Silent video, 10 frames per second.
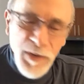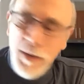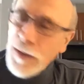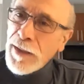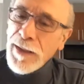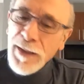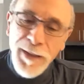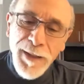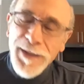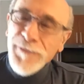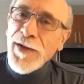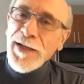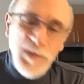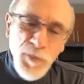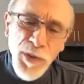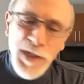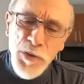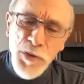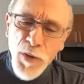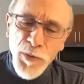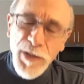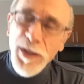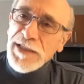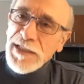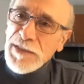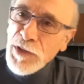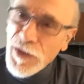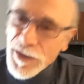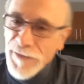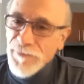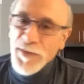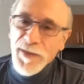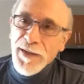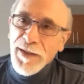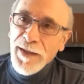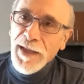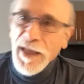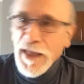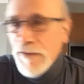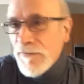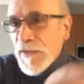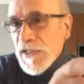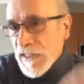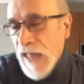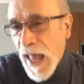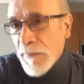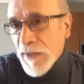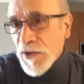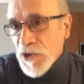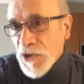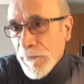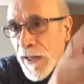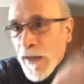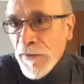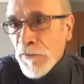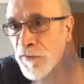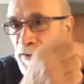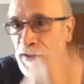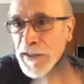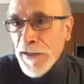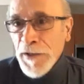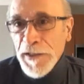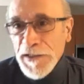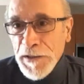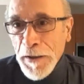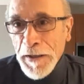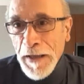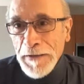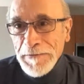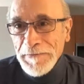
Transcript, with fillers: What, Finally, he said, what do you know? What do you know? I said, well, look, even the salmon are jumping the river to get a look at Stargate.